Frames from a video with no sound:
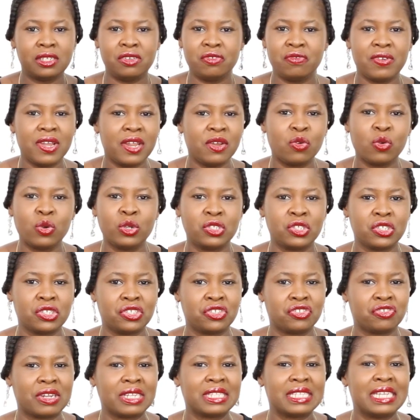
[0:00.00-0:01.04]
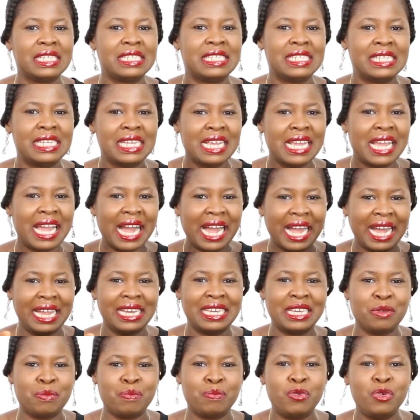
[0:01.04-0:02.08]
the red ocean strategy
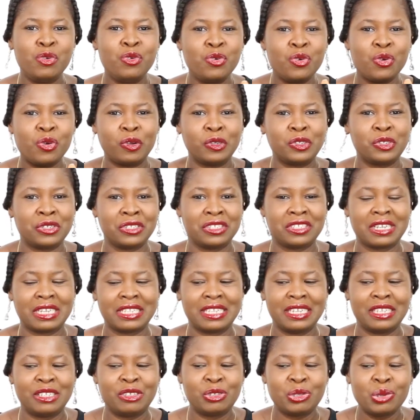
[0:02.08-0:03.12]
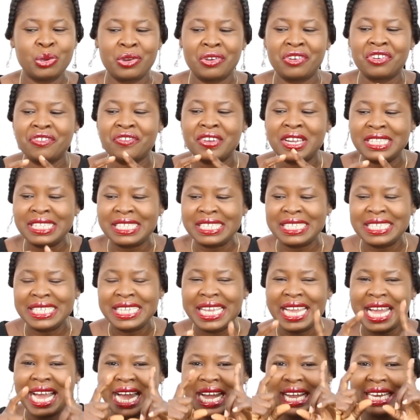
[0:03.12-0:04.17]
and the blue ocean strategy. So
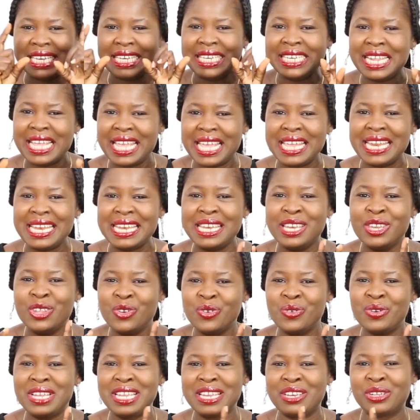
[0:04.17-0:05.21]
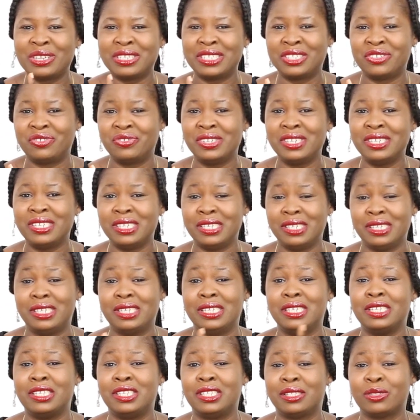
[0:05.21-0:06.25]
creating a new industry niche
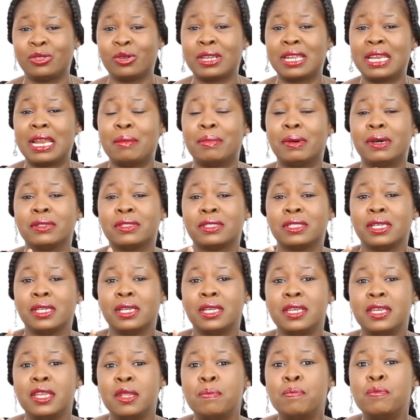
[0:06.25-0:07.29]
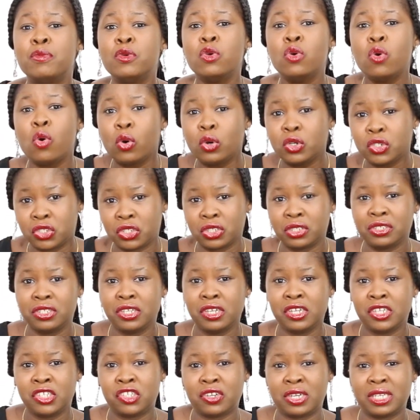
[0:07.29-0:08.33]
is talking about the blue ocean
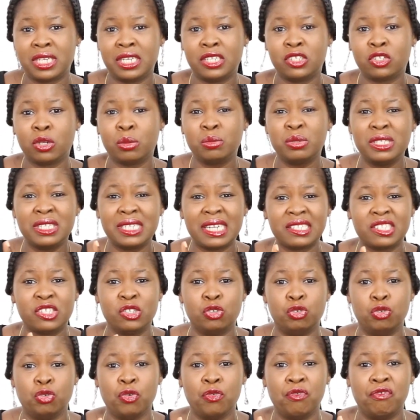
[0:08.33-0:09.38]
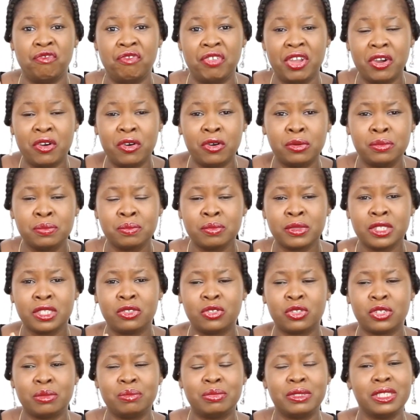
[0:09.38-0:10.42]
strategy, something that is novel,
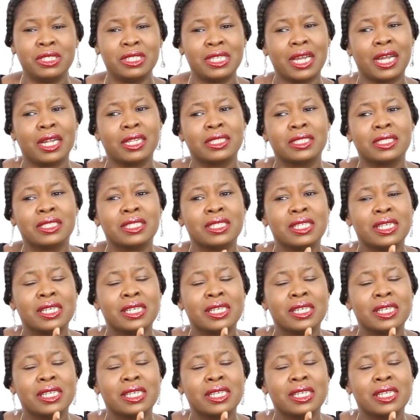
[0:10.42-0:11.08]
something that